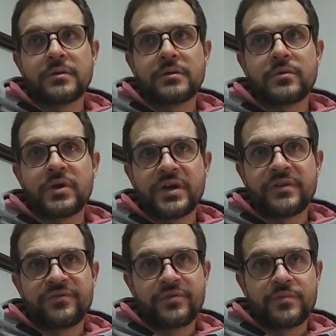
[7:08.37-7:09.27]
right
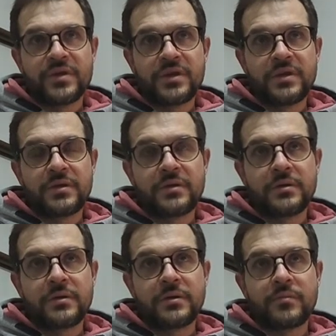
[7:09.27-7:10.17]
for me.
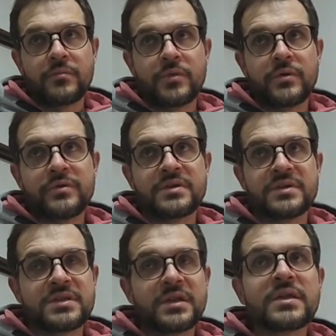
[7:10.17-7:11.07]
All these
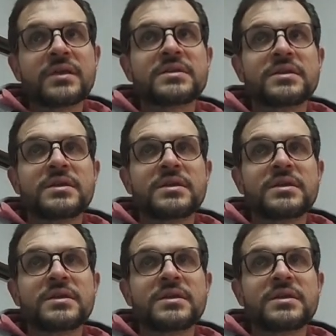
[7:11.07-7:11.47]
standard